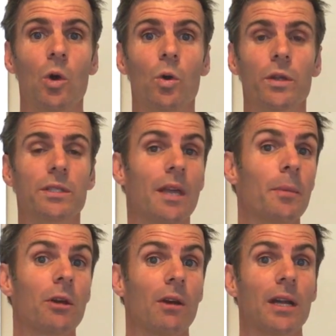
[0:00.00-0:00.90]
or that
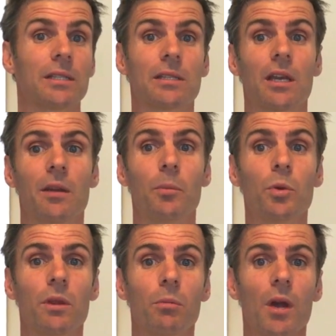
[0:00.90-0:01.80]
Democrats are going to
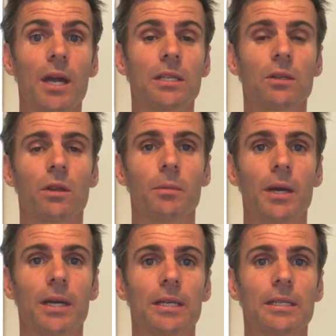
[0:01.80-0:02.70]
put the brakes on the
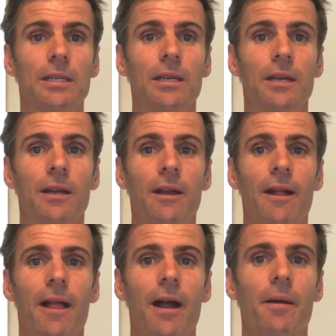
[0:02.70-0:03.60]
market.
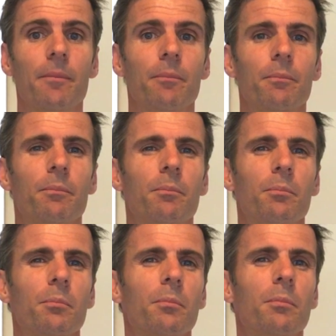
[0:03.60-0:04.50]

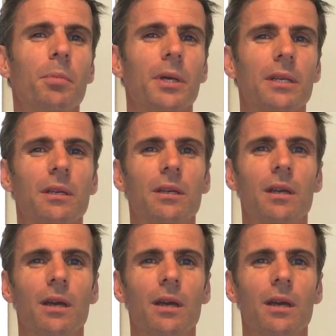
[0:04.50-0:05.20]
But